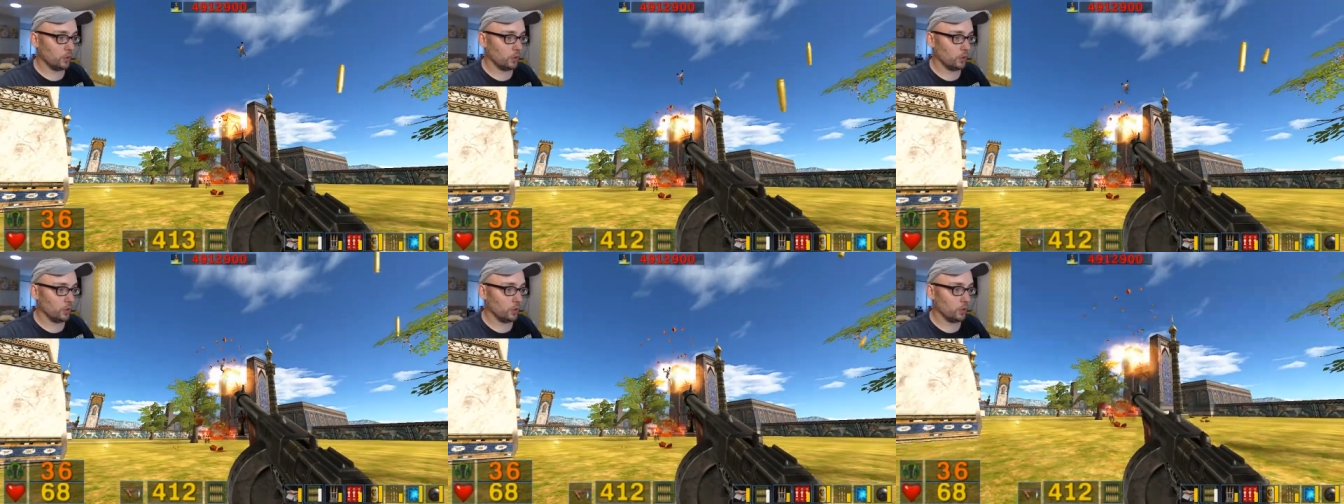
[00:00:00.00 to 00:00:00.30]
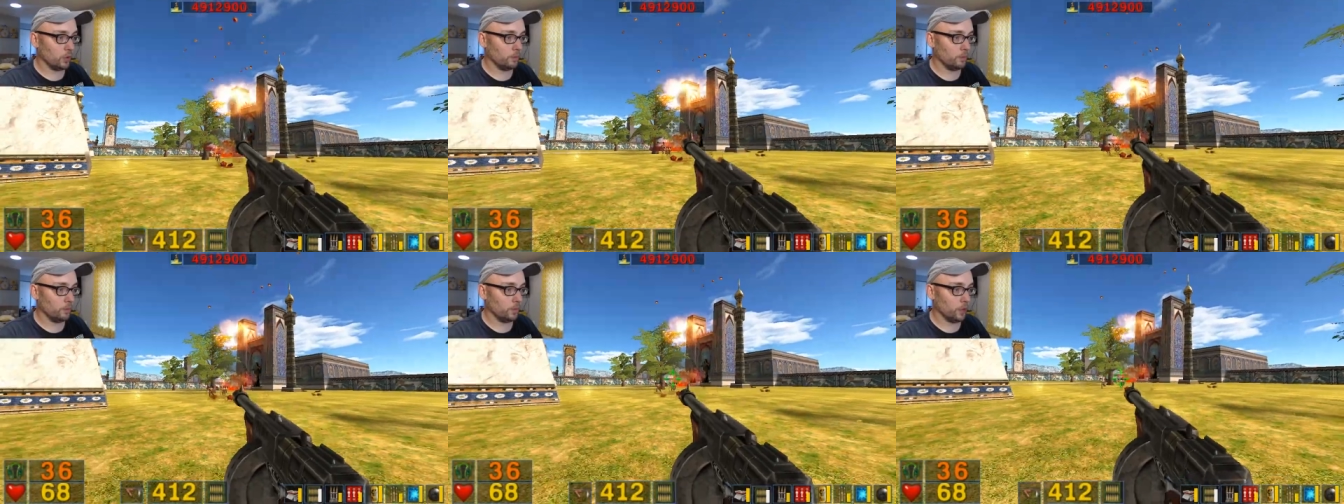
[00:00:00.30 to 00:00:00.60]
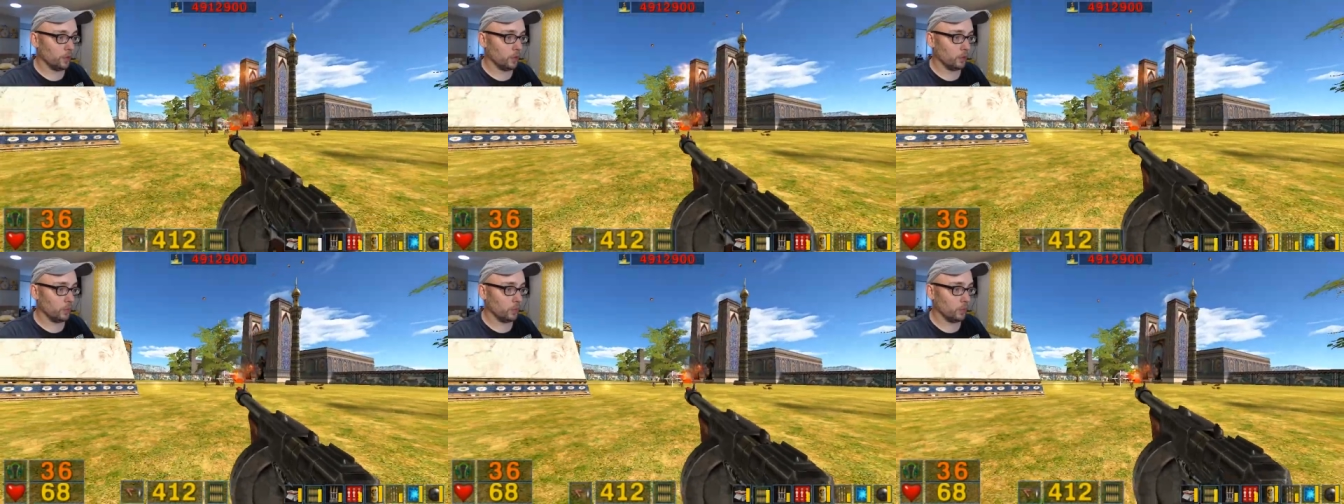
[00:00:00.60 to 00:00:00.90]
Oh.
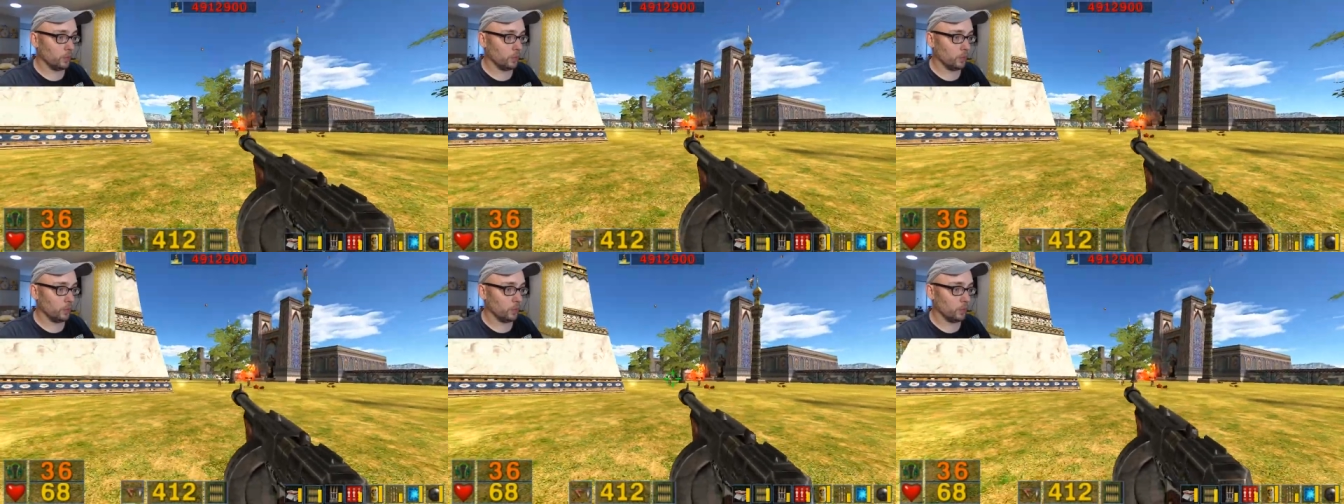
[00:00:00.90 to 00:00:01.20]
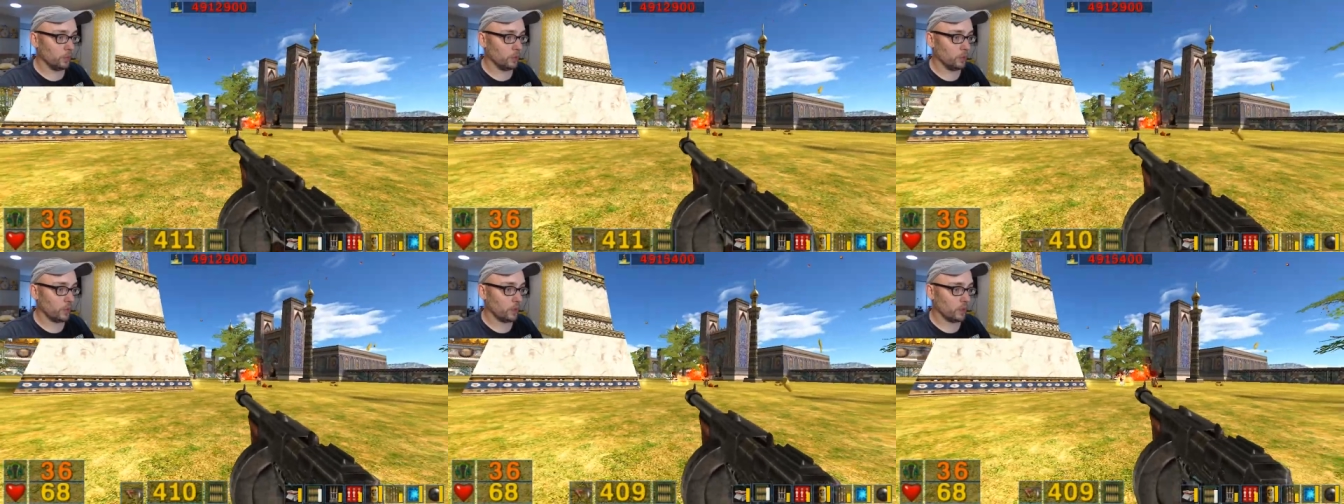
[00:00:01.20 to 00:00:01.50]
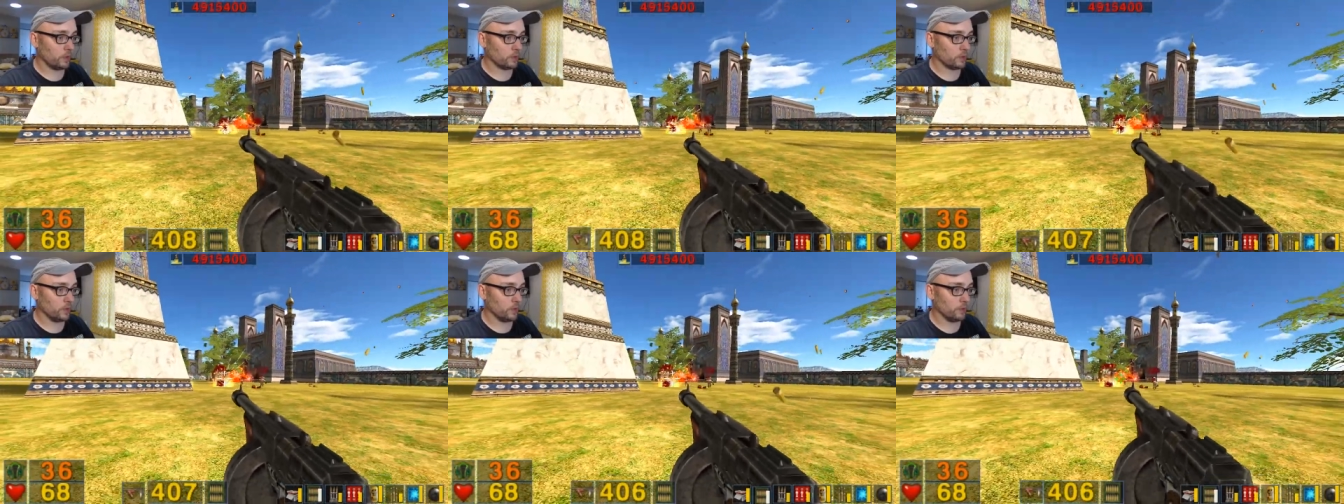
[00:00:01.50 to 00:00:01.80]
Oh, oh, where are you
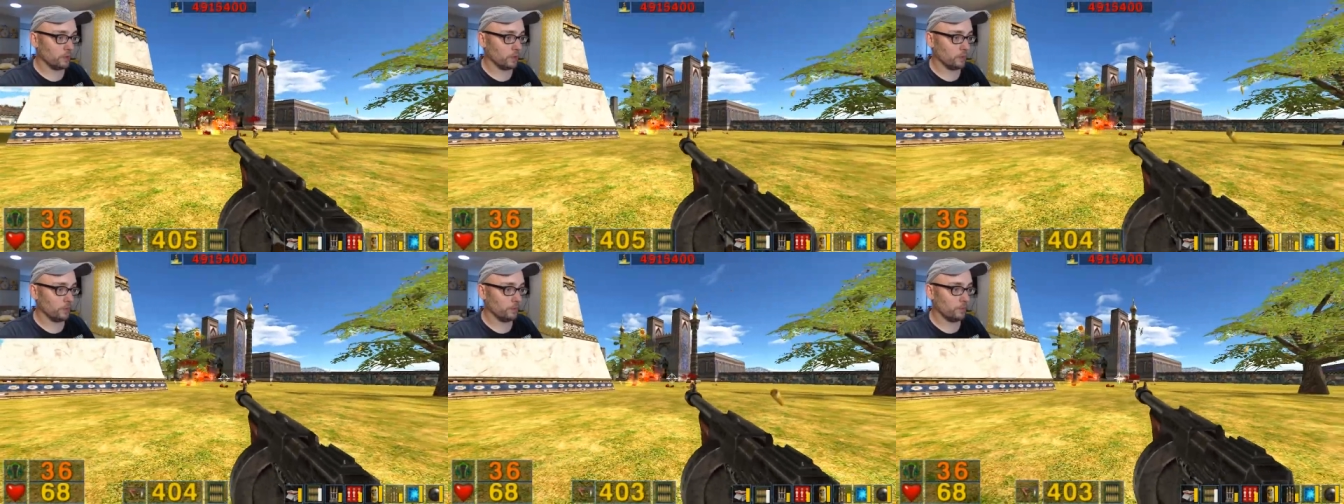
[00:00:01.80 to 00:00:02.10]
guys coming from?